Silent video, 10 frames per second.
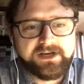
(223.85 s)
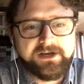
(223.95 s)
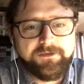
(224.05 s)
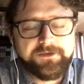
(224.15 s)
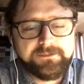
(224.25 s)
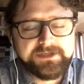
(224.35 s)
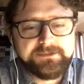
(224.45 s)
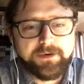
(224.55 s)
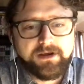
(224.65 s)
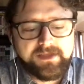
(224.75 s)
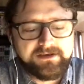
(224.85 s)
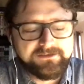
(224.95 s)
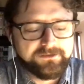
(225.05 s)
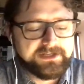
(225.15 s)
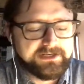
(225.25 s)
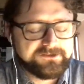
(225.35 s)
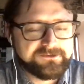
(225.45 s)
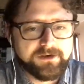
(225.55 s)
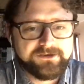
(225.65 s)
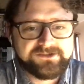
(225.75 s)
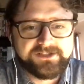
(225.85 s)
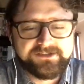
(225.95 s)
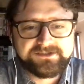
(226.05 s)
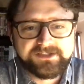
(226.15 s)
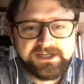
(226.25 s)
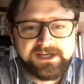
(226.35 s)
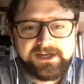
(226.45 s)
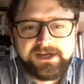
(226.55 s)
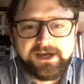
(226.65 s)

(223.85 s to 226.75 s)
And I know that a big part of that is looking at smart cities. Mm-hmm.